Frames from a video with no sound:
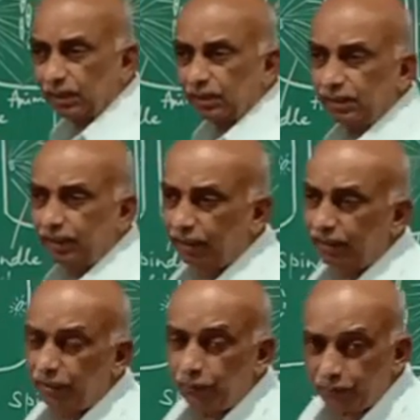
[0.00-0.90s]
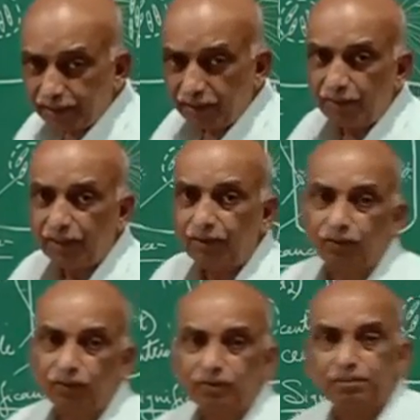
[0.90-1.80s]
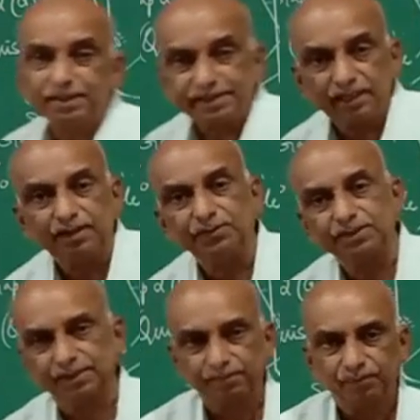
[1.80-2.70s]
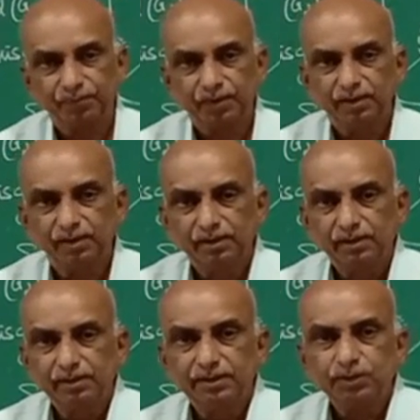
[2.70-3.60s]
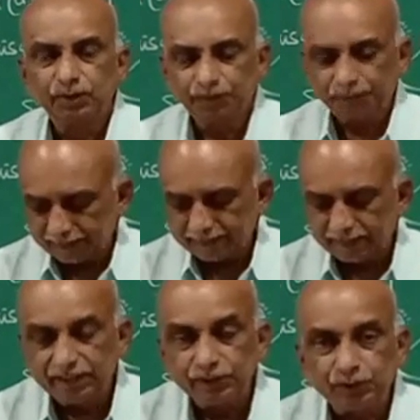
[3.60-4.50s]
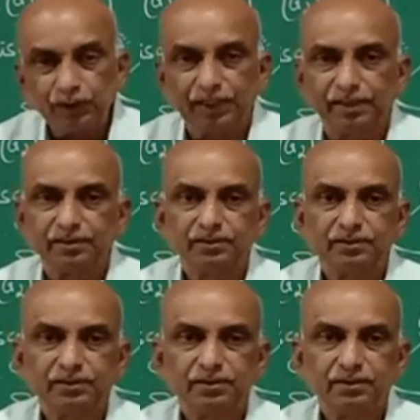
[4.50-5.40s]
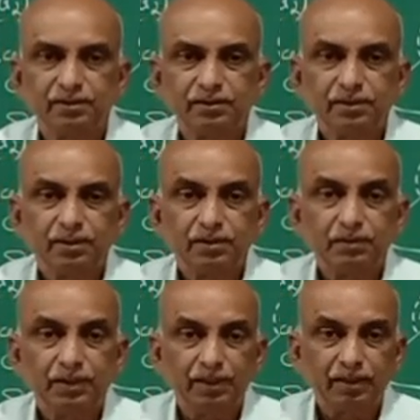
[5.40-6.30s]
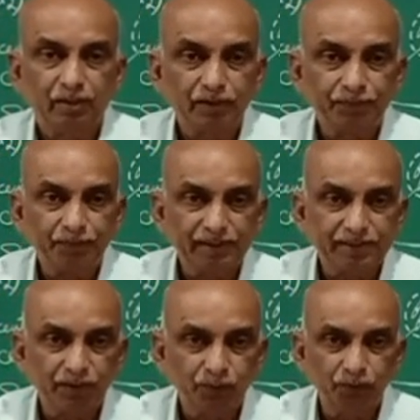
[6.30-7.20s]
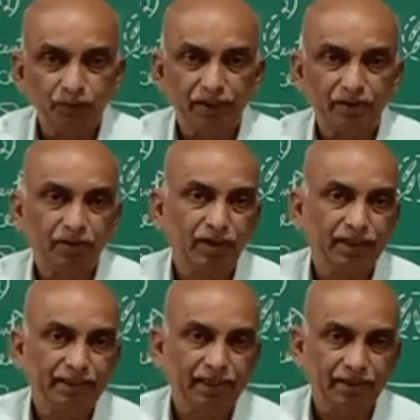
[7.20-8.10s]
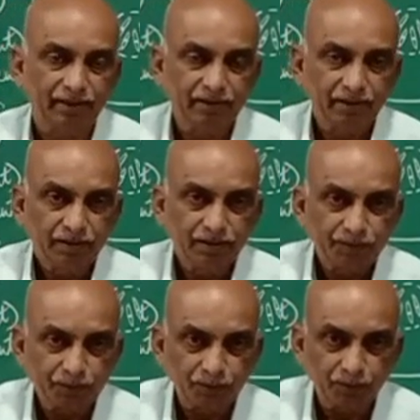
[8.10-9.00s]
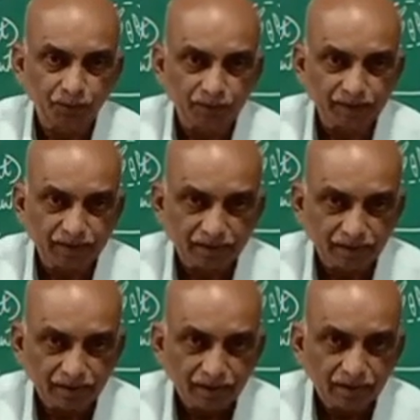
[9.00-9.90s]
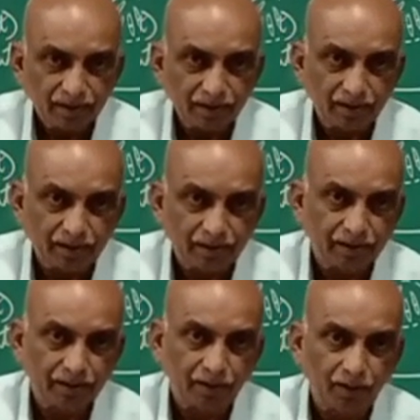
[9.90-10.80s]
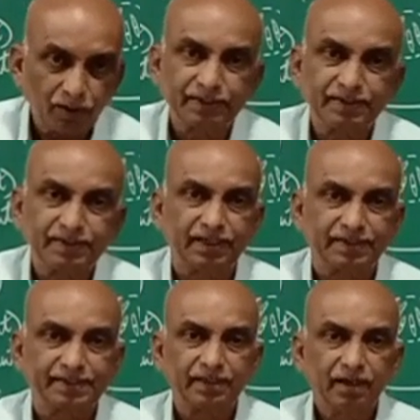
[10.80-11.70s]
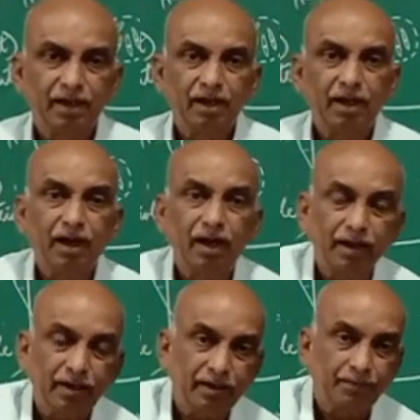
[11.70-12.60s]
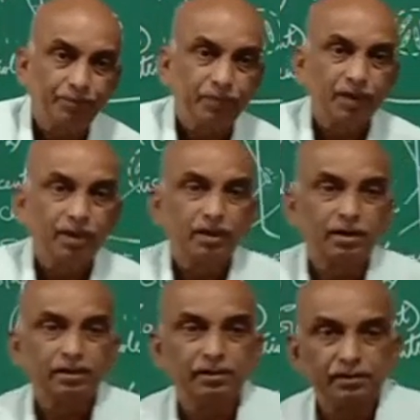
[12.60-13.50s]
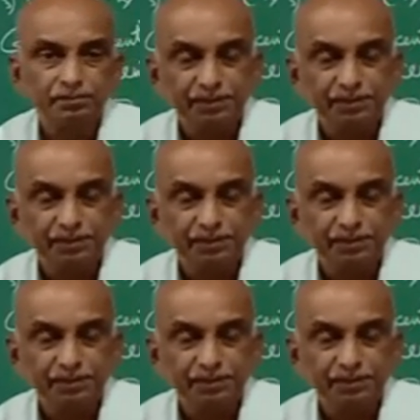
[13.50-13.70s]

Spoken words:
here new skin will grow by cell division. So if there is an injury or if there is a wound or like that, so those lost cells are means